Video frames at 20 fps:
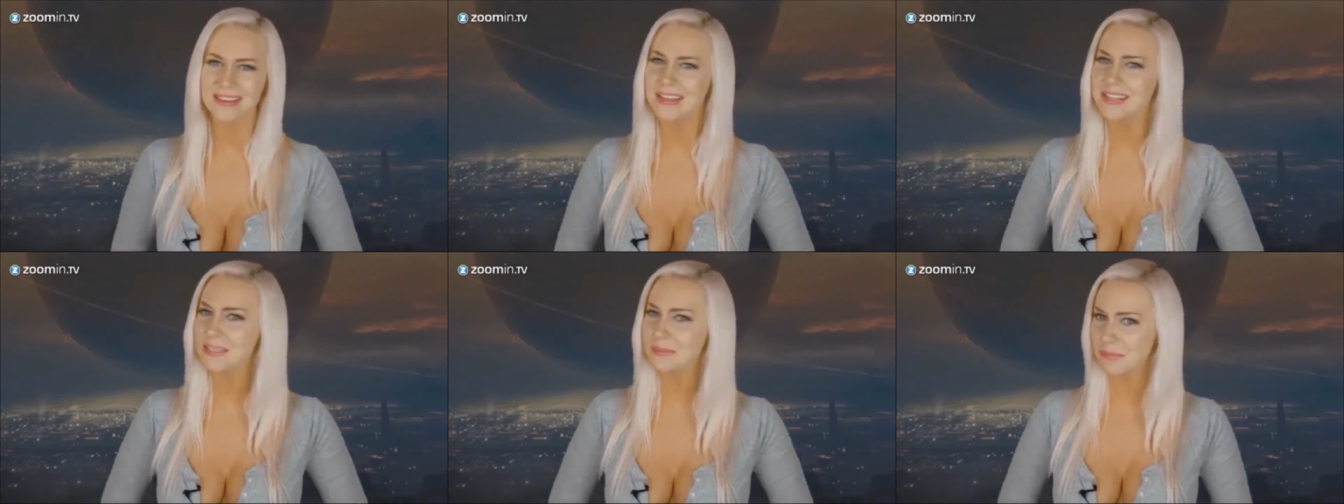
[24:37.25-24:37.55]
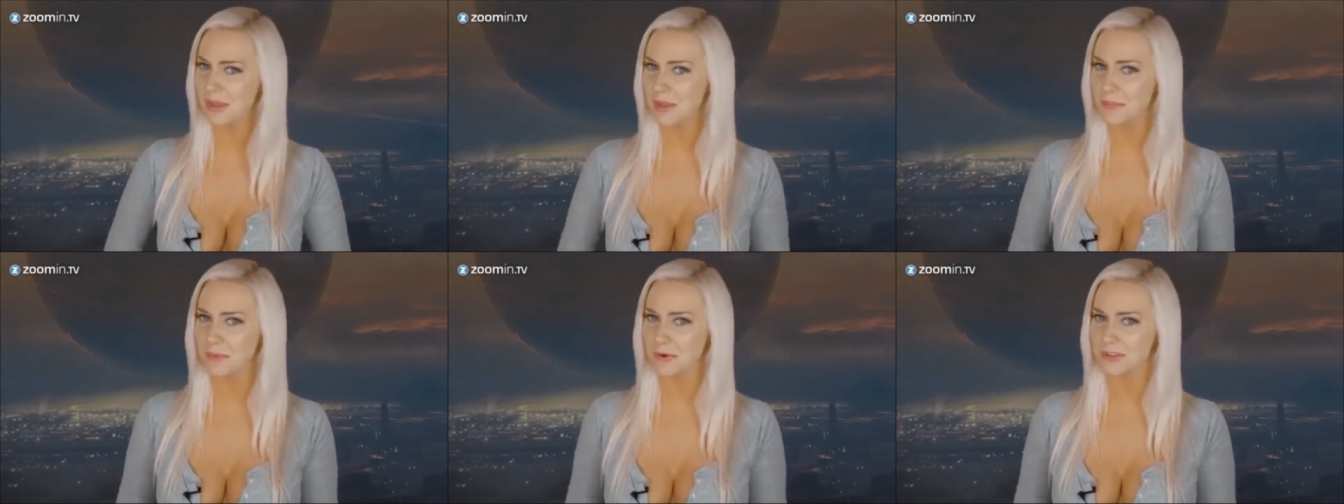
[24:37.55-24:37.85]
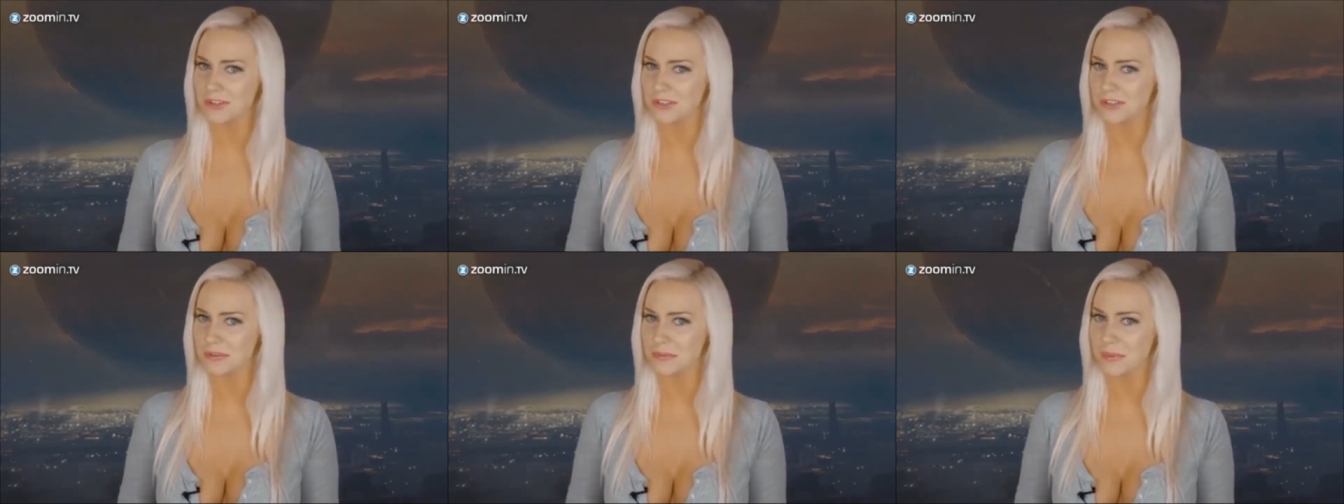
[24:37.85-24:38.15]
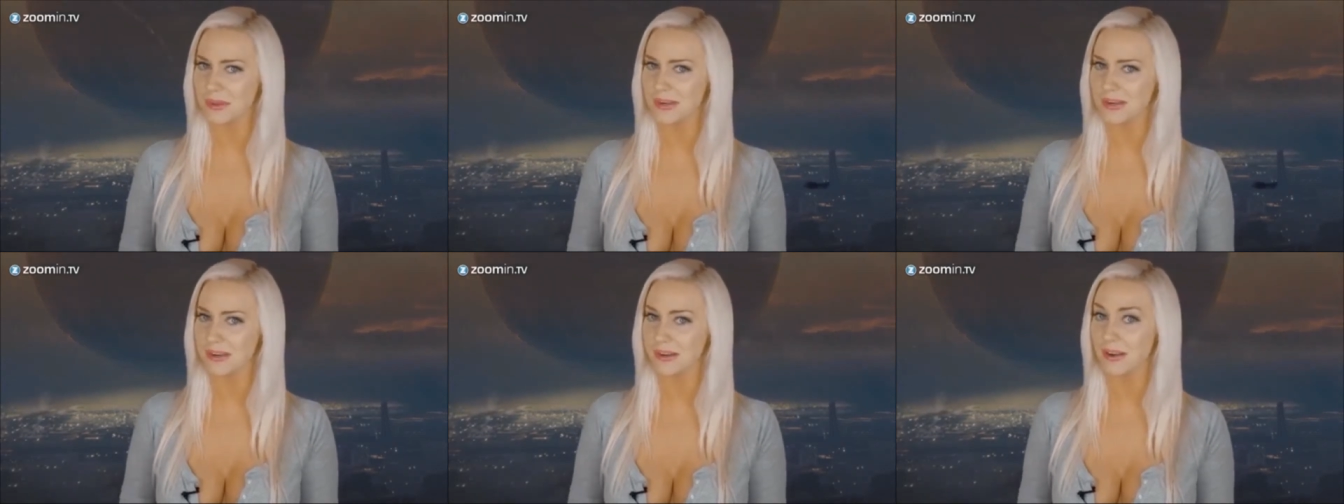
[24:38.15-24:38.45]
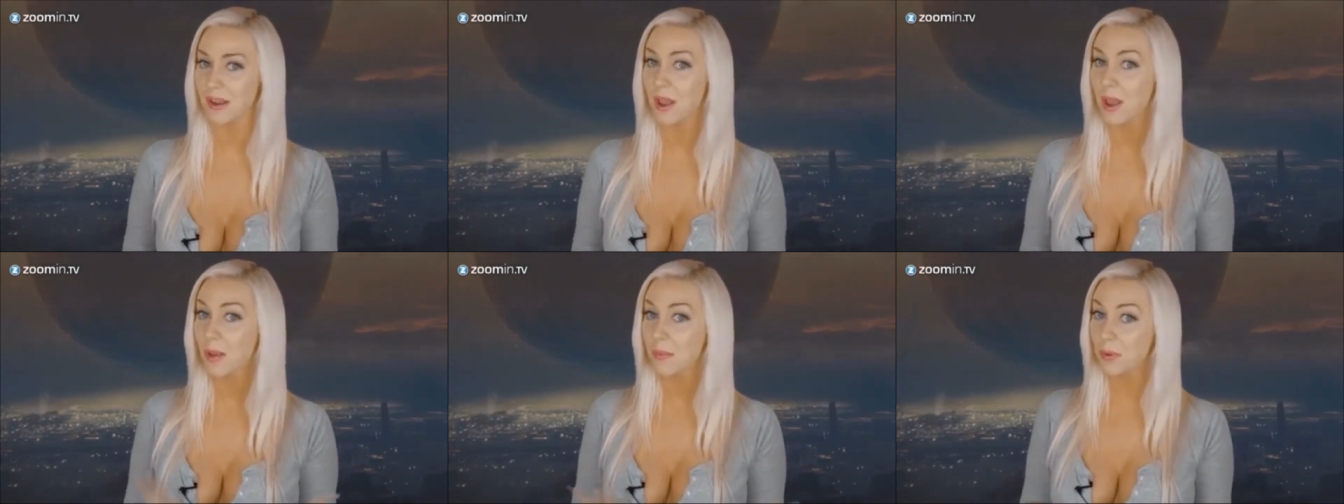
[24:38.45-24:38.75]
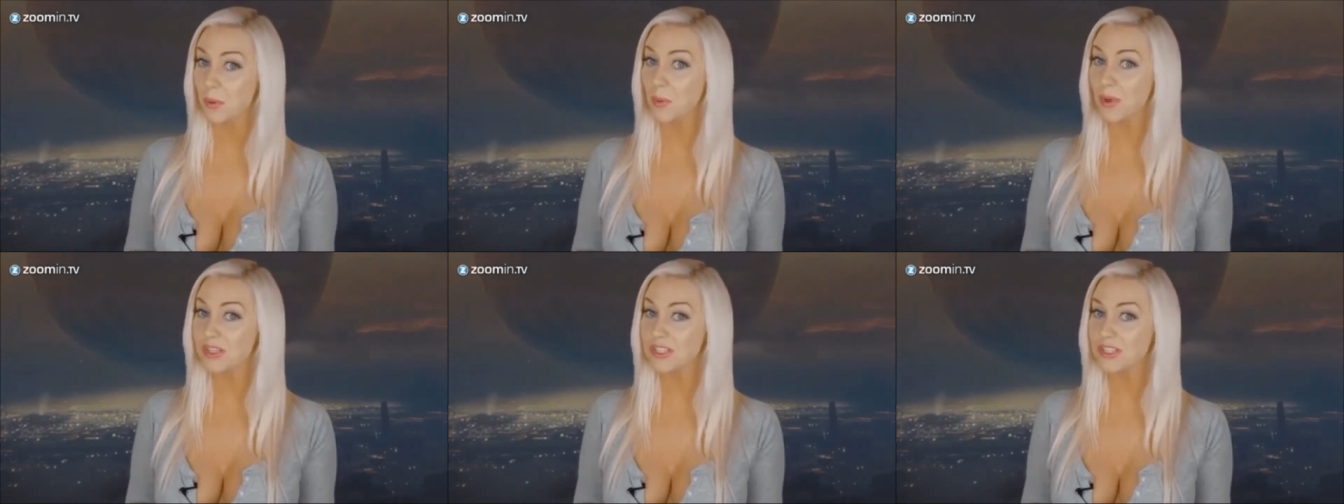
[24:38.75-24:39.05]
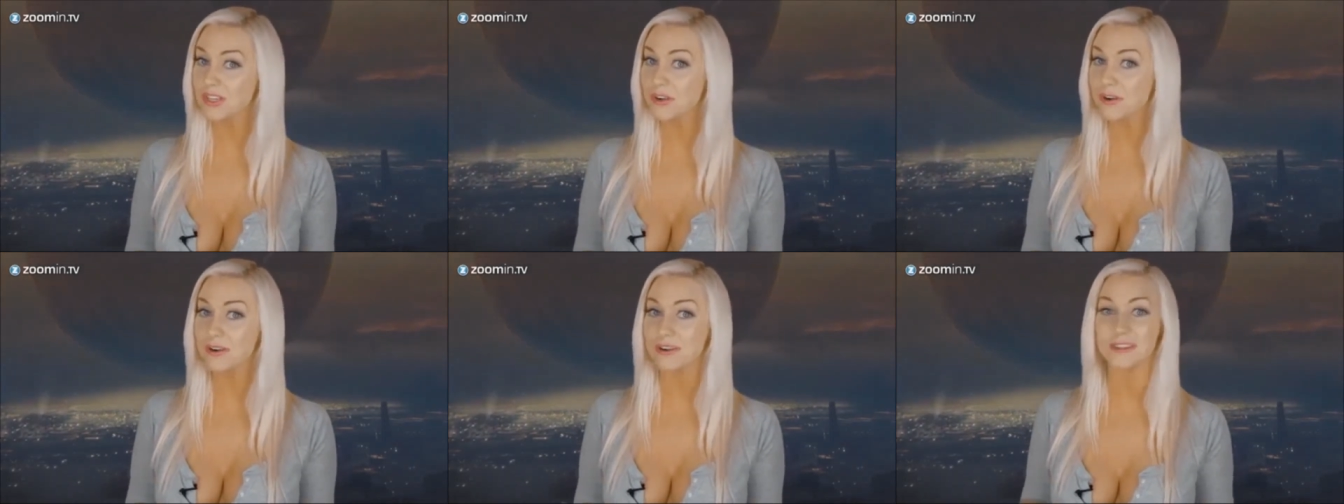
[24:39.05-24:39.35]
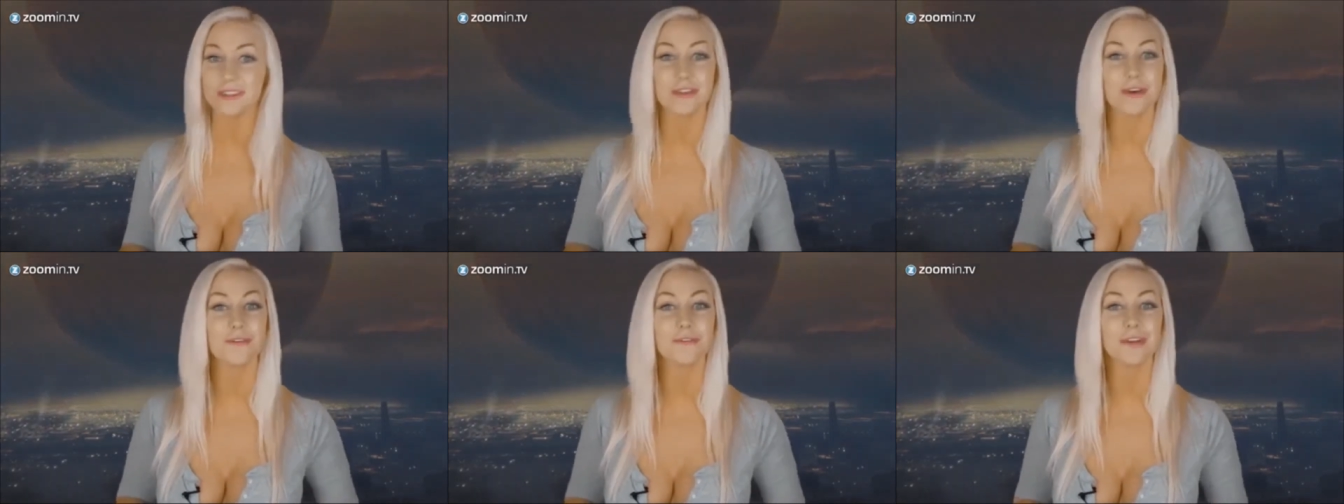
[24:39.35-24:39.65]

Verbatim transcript: And that's my personal opinion. But what's yours?